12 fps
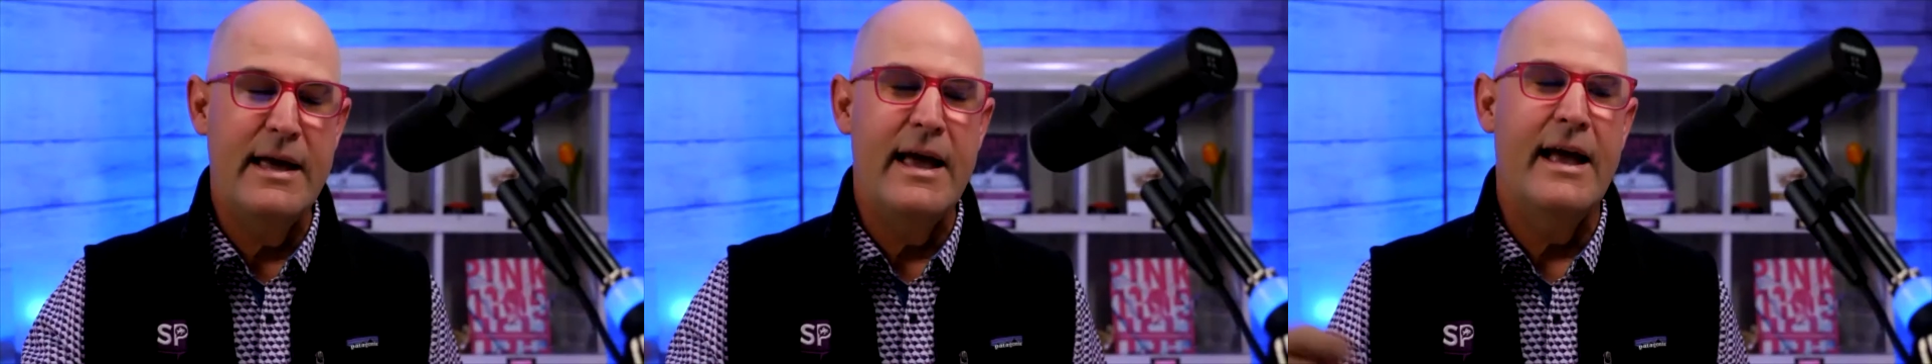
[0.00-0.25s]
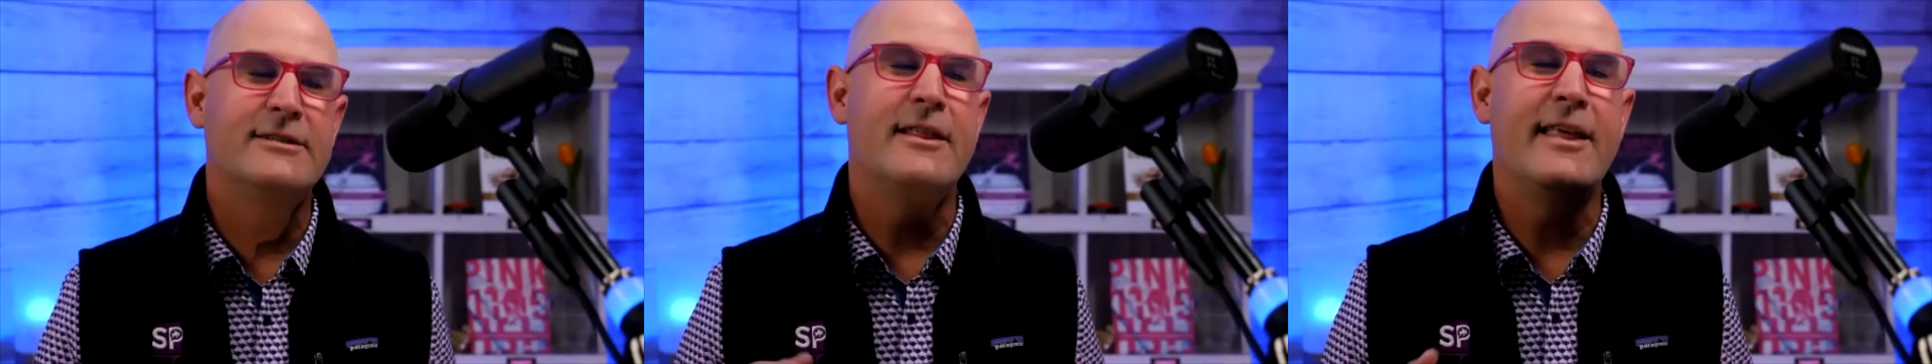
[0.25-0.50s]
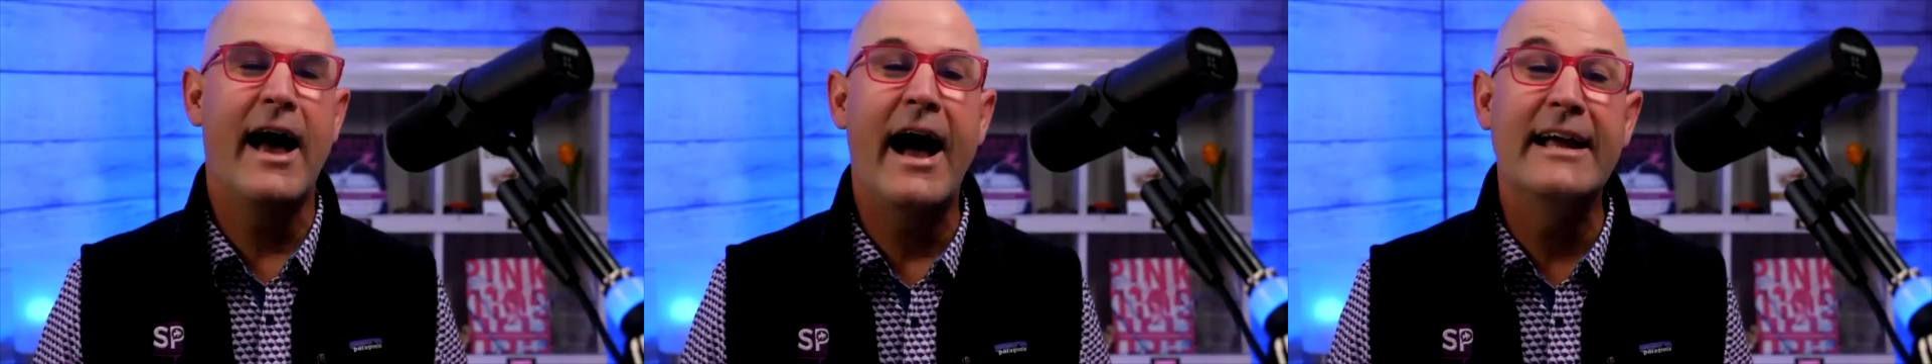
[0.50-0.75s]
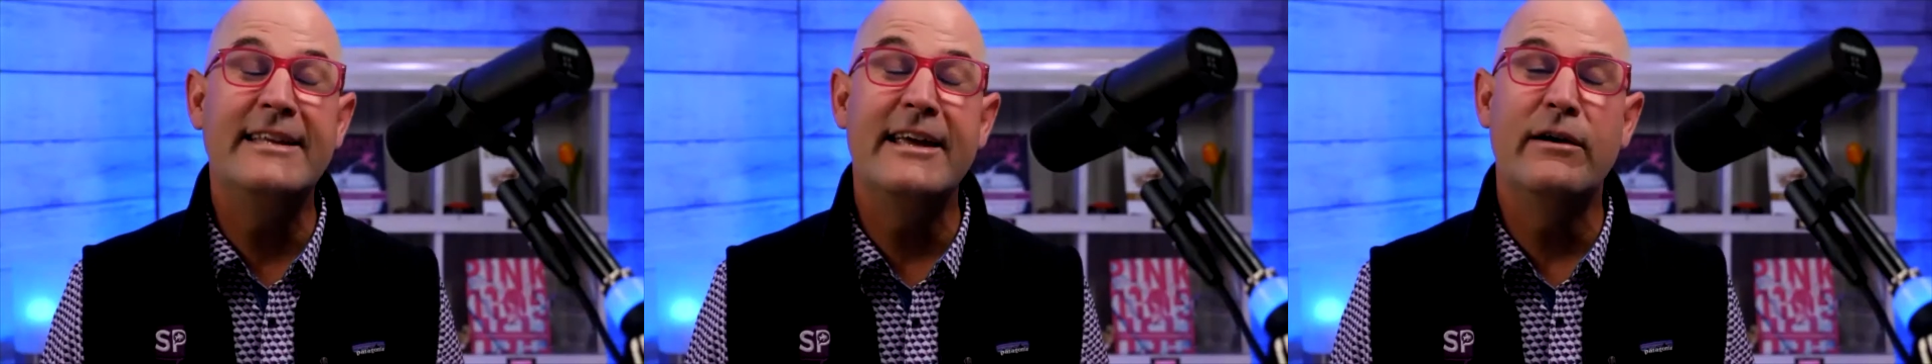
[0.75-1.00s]
And so the
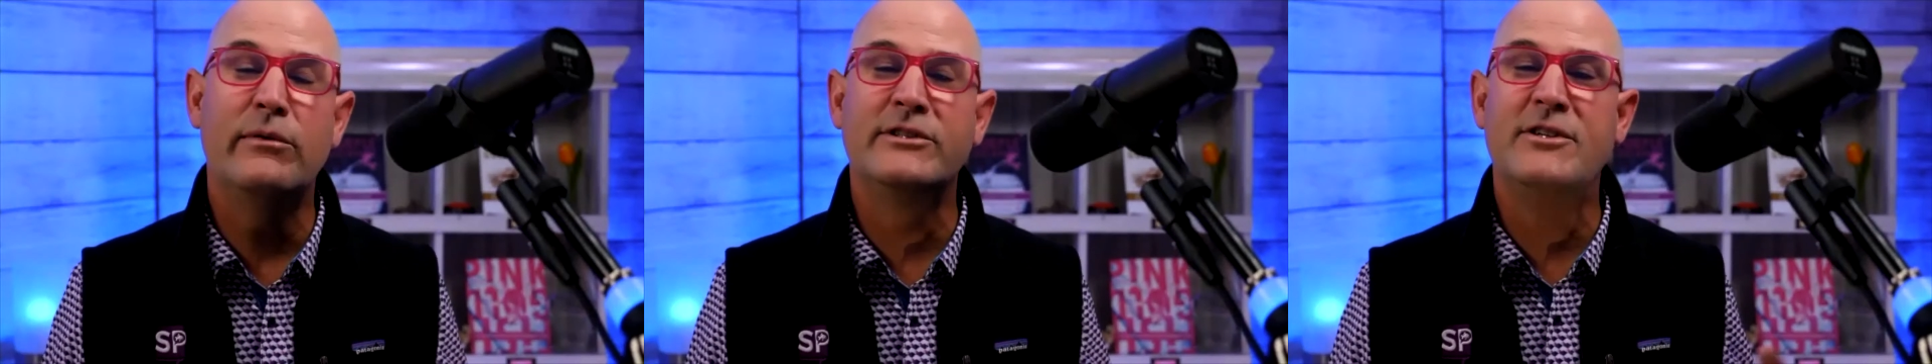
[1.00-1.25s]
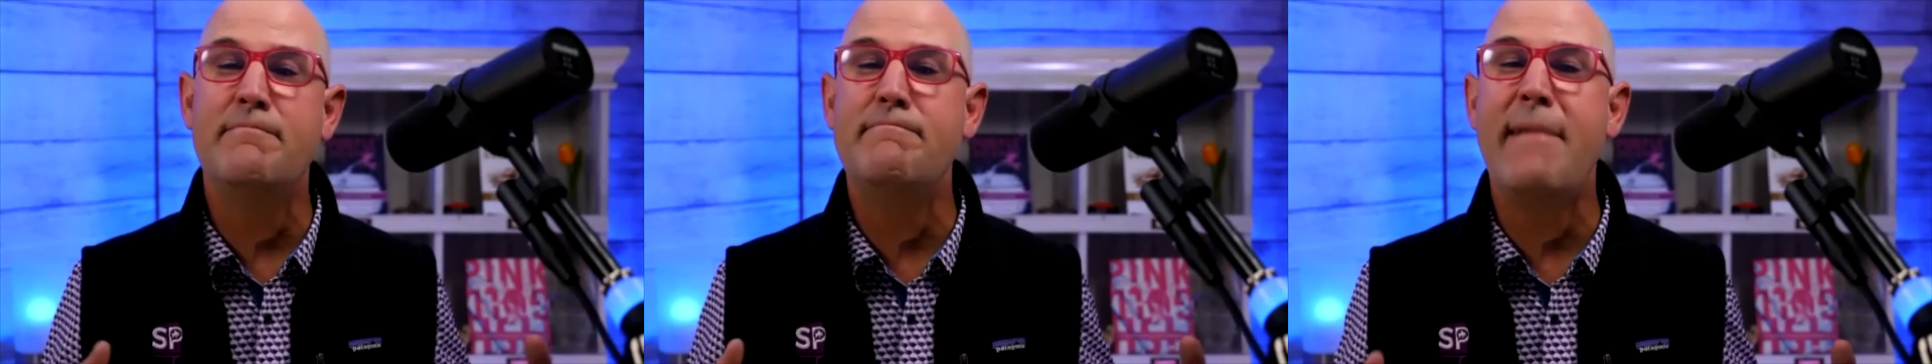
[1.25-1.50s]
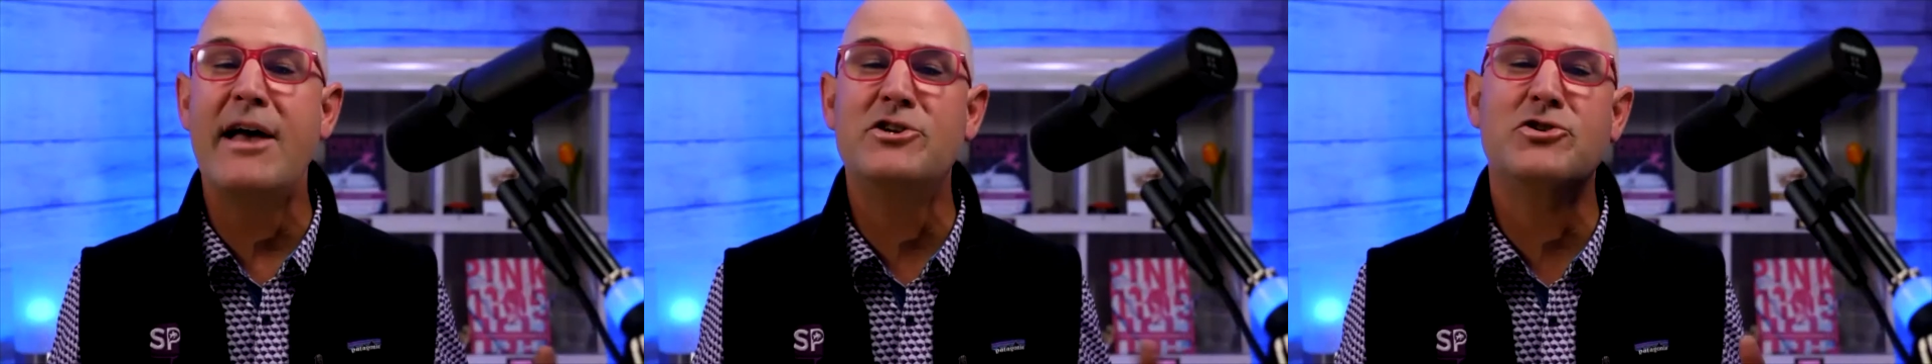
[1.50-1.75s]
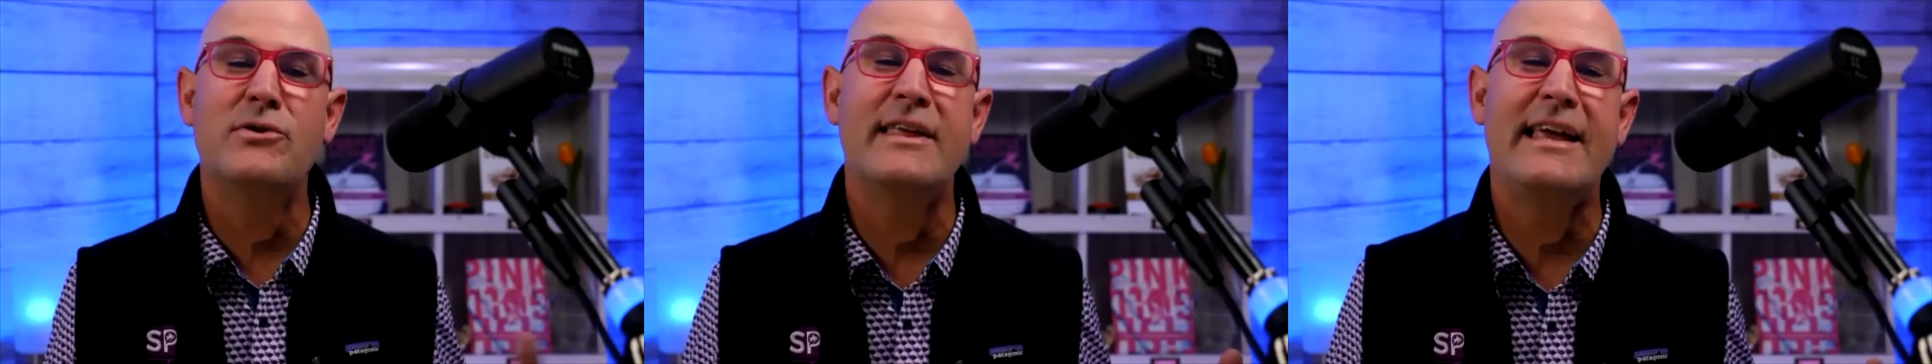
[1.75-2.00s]
idea was to
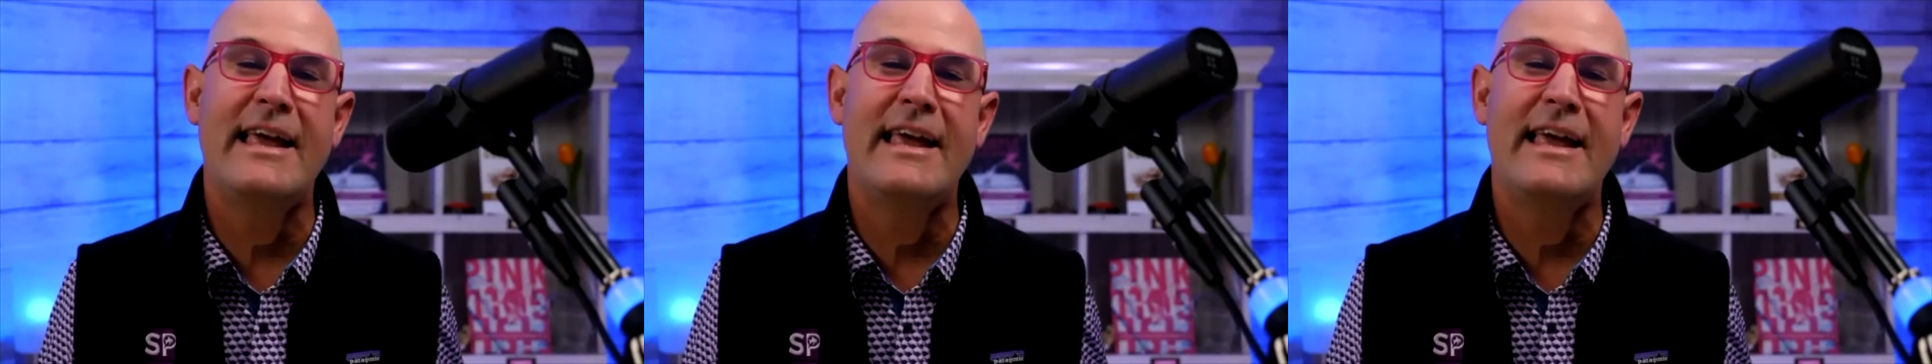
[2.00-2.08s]
measure the